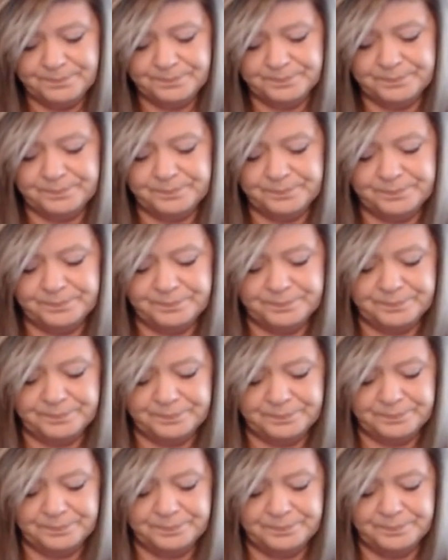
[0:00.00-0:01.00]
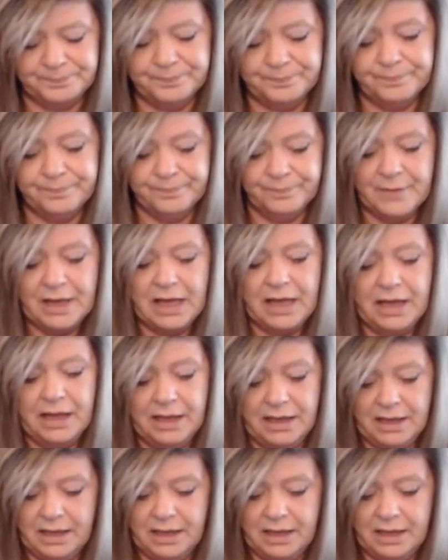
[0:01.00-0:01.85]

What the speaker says: [no speech]